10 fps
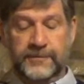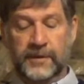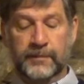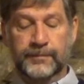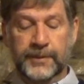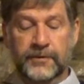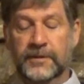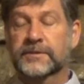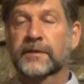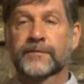Trump
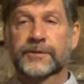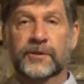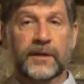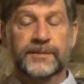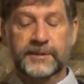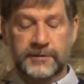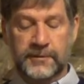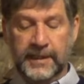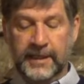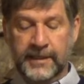because of the jobs he's
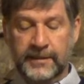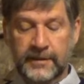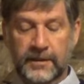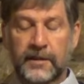creating?